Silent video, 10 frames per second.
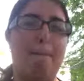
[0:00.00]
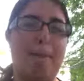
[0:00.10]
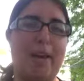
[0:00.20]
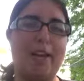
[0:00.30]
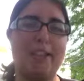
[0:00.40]

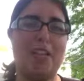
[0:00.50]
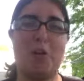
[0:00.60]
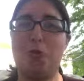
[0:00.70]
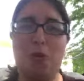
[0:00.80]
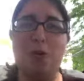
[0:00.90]
because they are
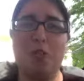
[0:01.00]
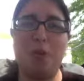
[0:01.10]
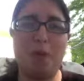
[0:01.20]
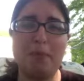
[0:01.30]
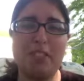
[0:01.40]
so
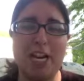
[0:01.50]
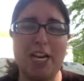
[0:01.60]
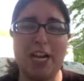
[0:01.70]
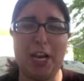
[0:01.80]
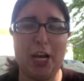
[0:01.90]

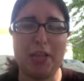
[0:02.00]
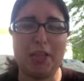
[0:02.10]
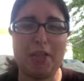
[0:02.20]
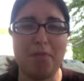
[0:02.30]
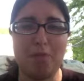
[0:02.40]
upstanding
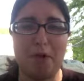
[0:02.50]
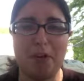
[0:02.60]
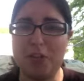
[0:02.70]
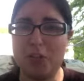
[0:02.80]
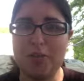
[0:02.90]
in the Mortal
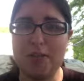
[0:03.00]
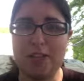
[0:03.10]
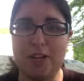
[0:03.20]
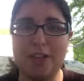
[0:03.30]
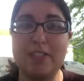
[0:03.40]
Instruments
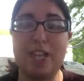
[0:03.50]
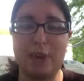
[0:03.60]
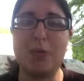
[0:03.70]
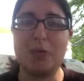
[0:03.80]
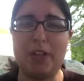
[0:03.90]
series, and that
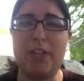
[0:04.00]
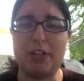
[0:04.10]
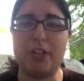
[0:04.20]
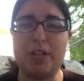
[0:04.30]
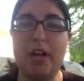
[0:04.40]
was really
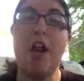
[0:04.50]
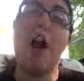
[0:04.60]
interesting.